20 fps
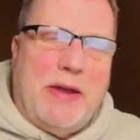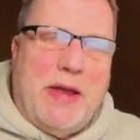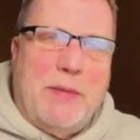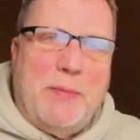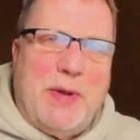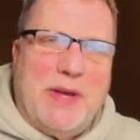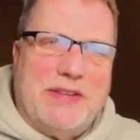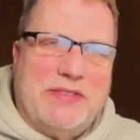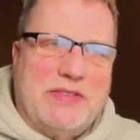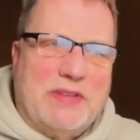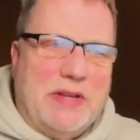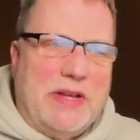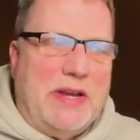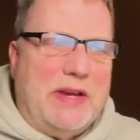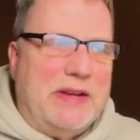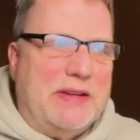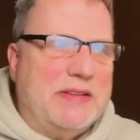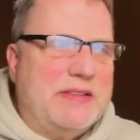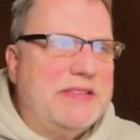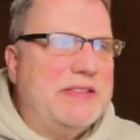MX
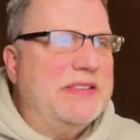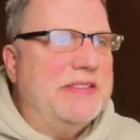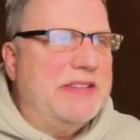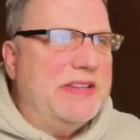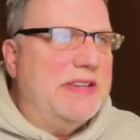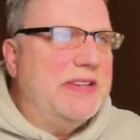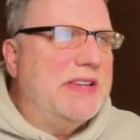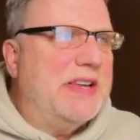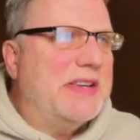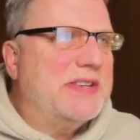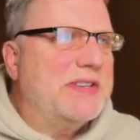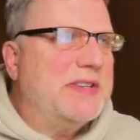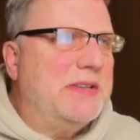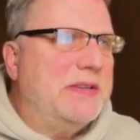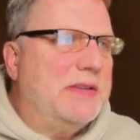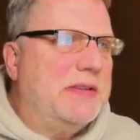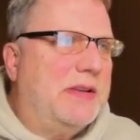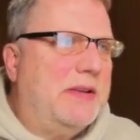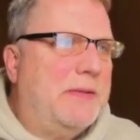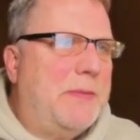Linux is it
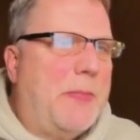doesn't